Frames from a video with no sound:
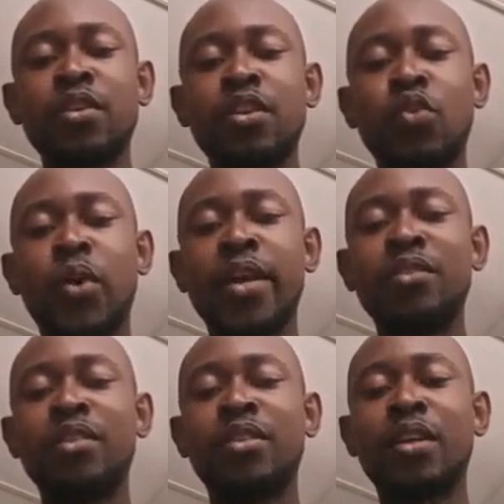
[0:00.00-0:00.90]
while the
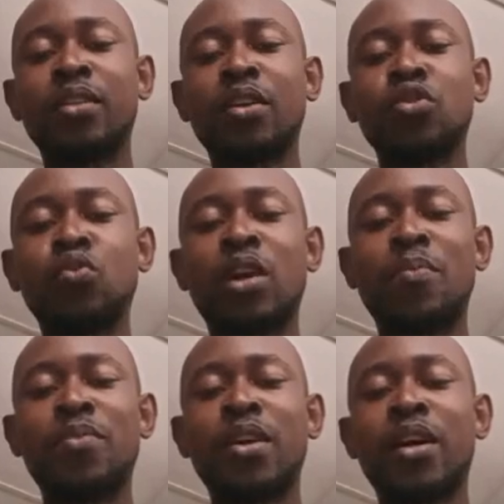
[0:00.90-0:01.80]
10,000 will
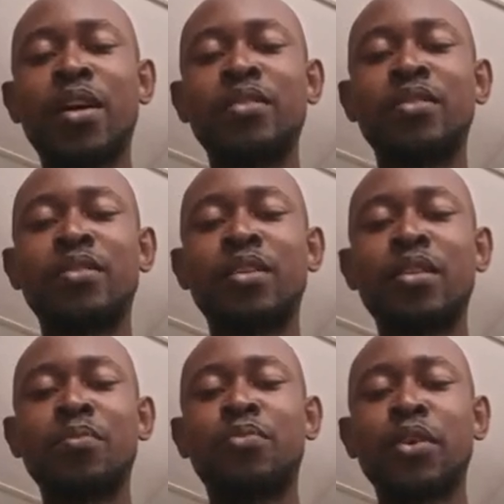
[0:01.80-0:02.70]
appear as the selling
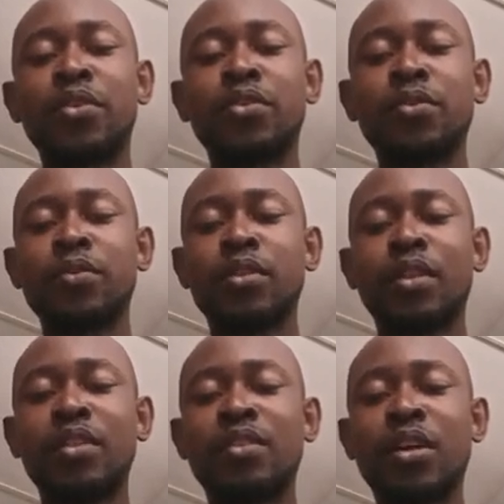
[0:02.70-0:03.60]
price. That
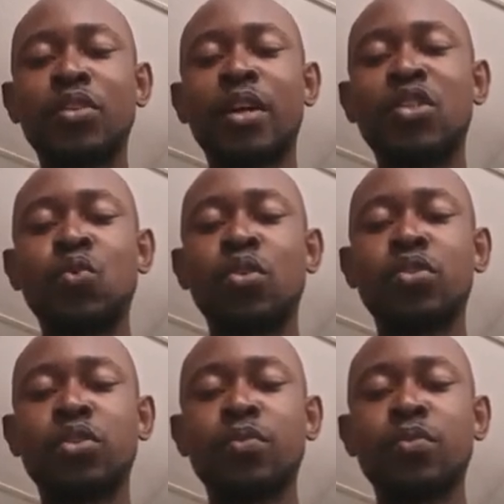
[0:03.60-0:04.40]
is how that works.